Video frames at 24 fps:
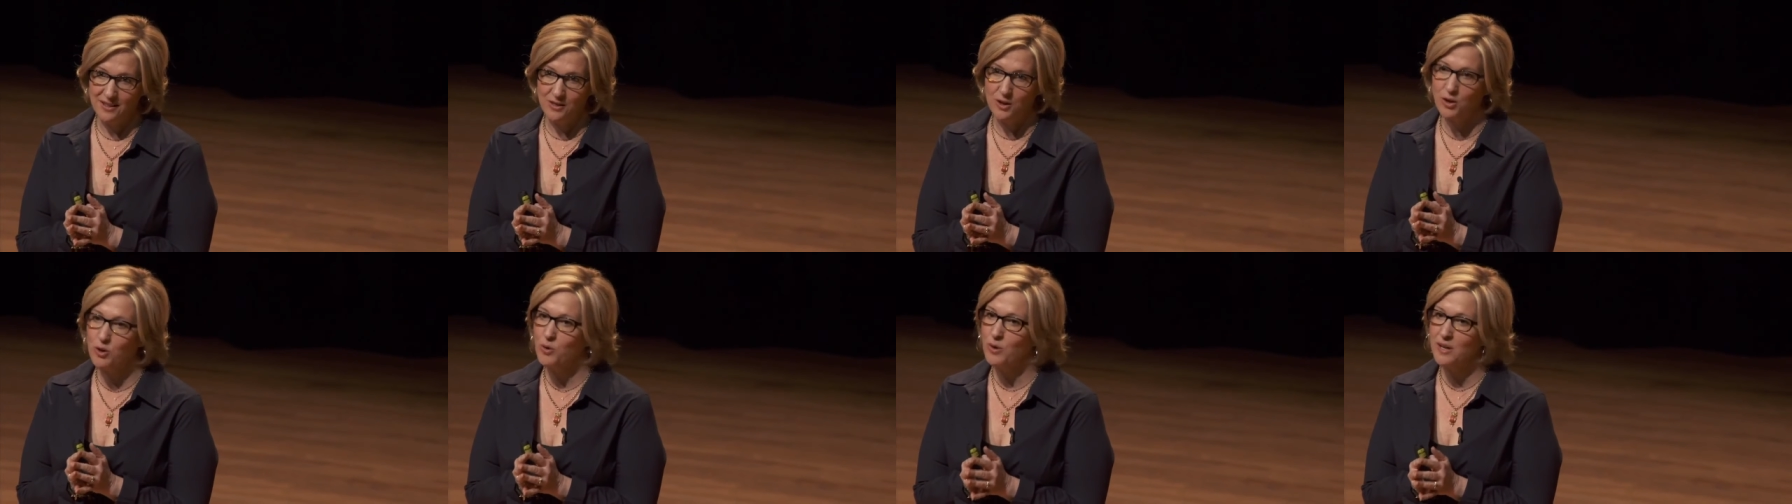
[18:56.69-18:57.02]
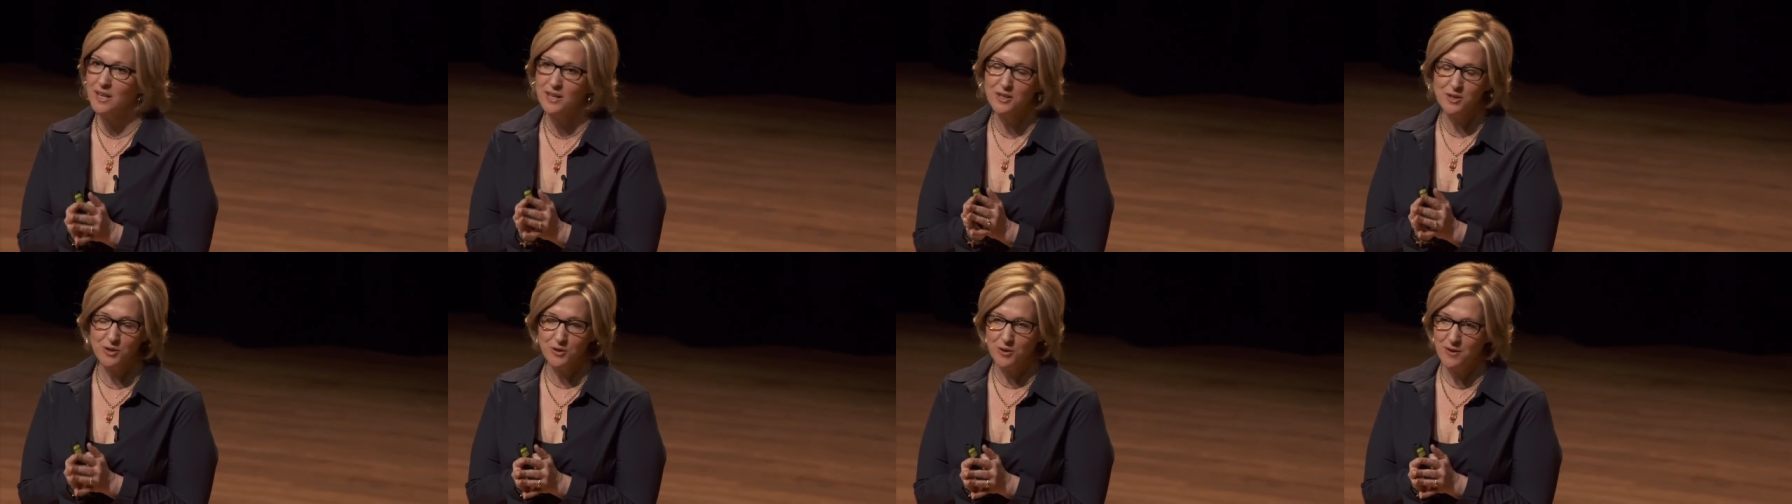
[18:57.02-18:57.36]
The
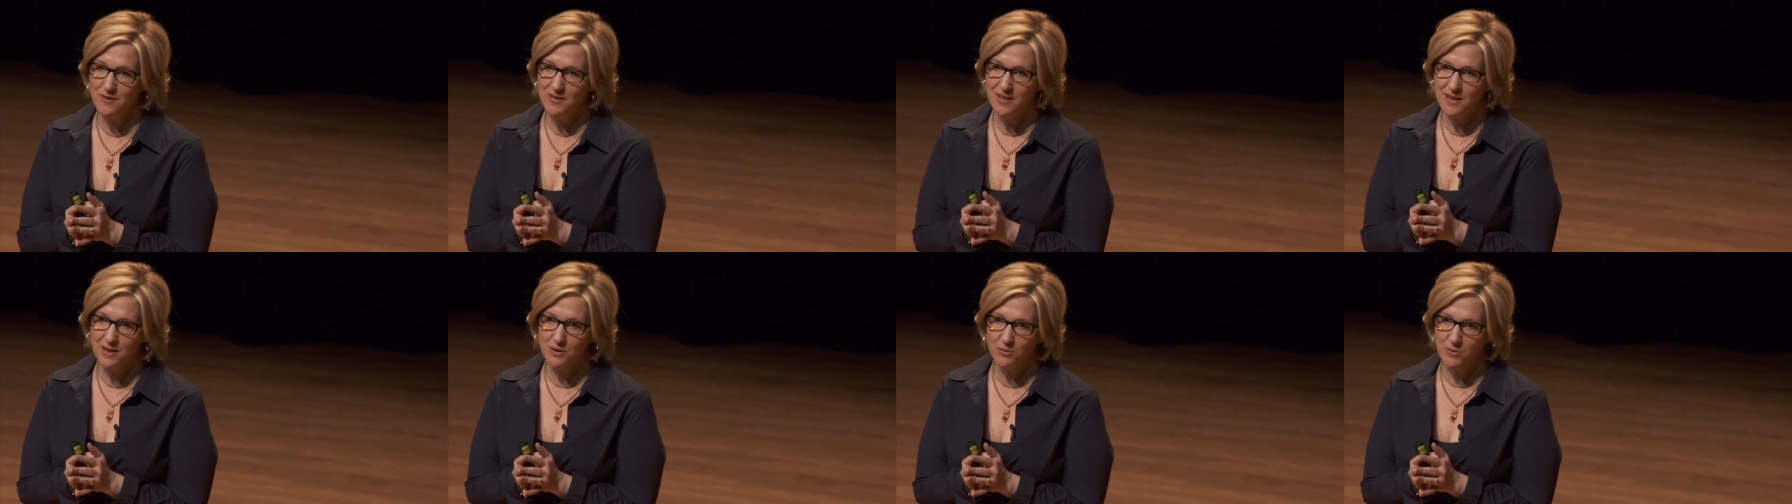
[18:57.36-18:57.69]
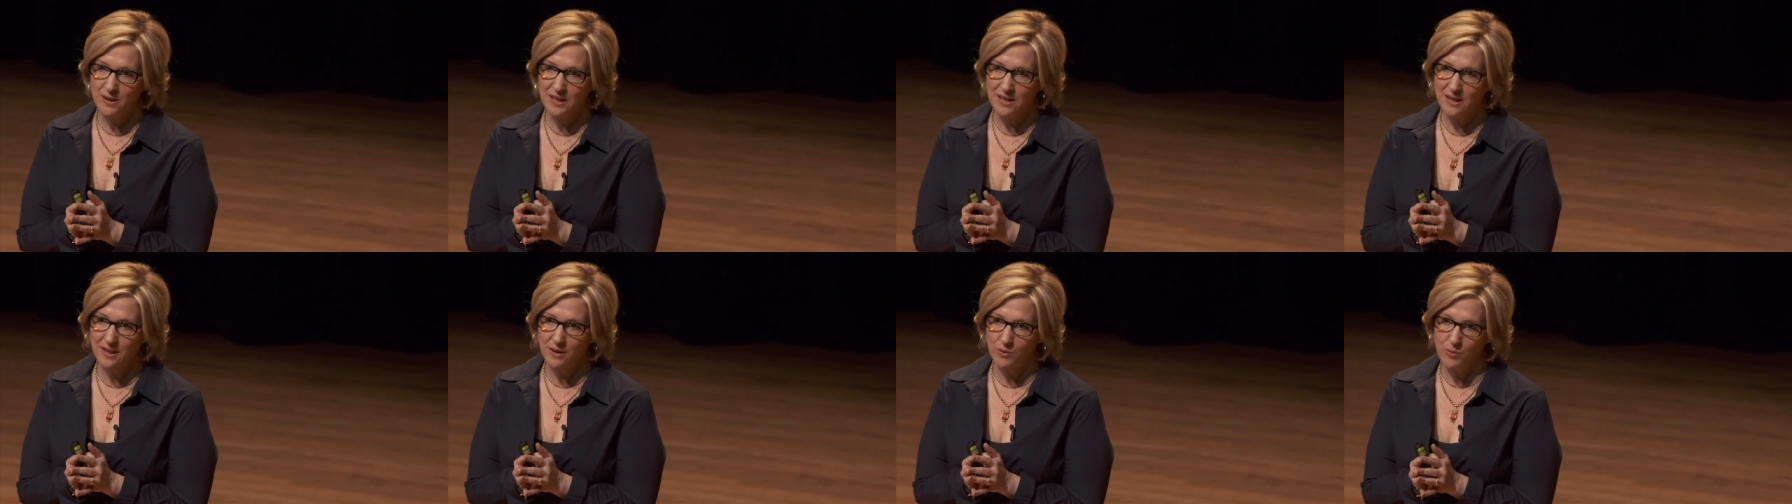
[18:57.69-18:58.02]
critics are in the
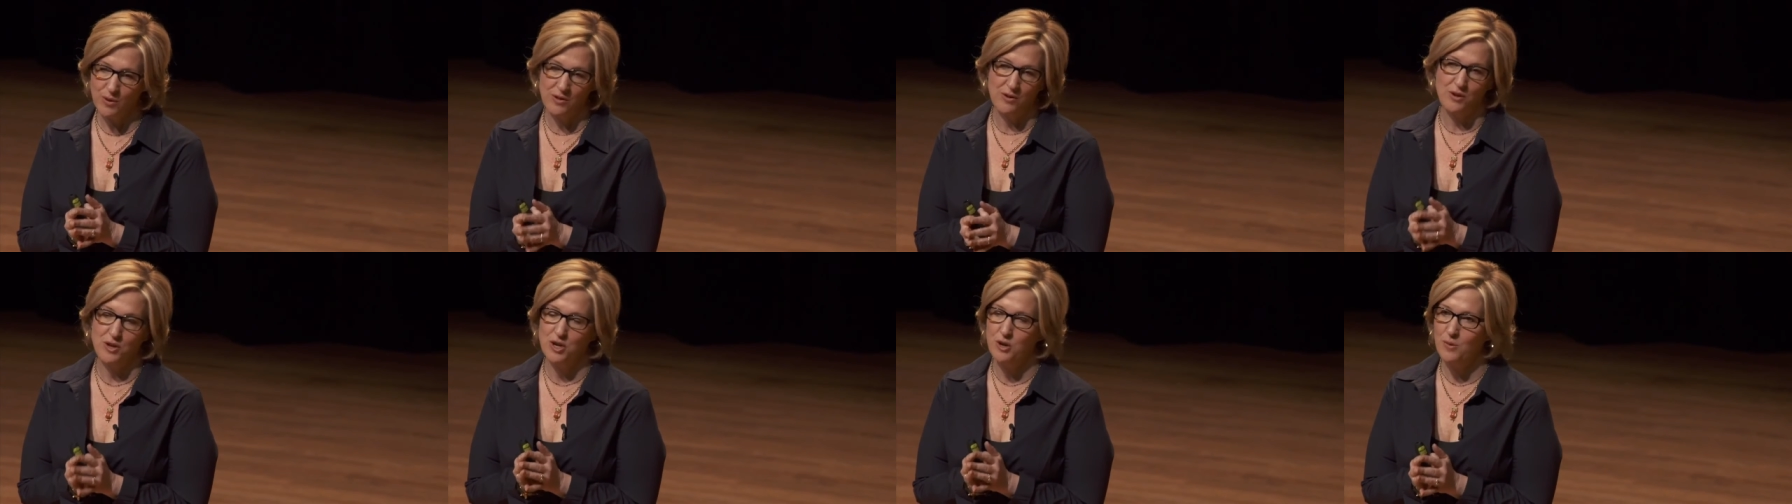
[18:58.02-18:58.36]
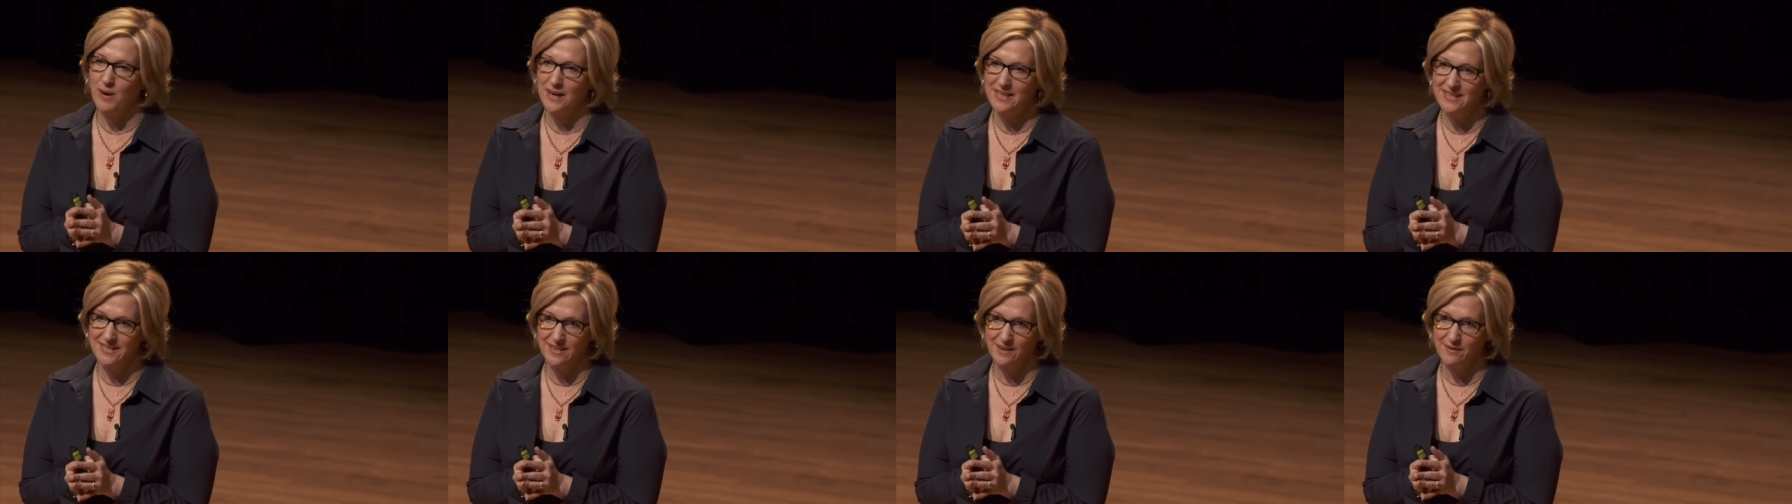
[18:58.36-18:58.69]
arena, whether
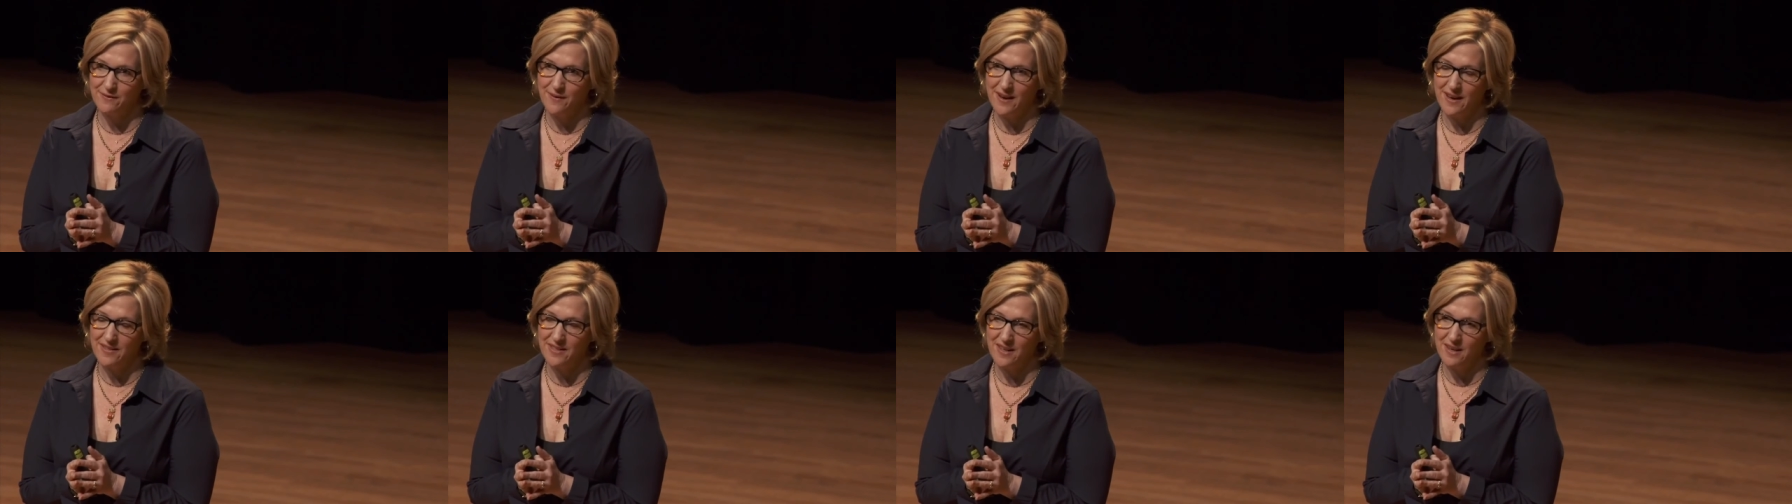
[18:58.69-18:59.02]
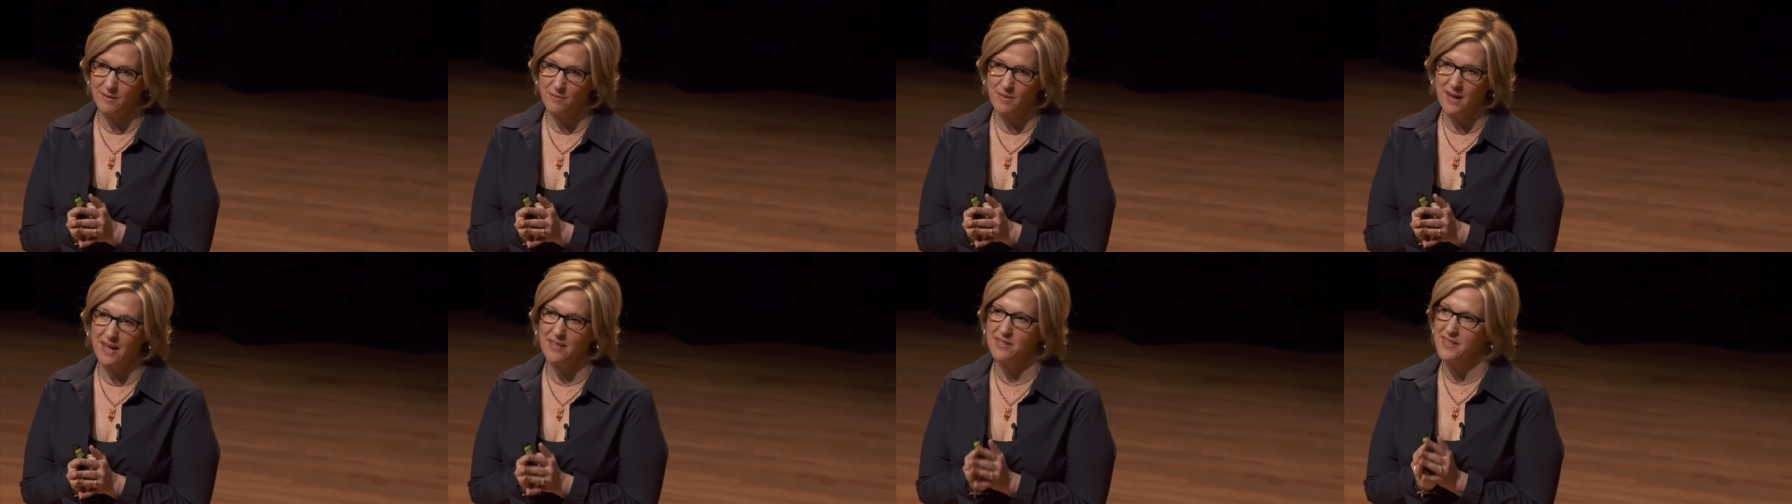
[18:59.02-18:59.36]
you identify them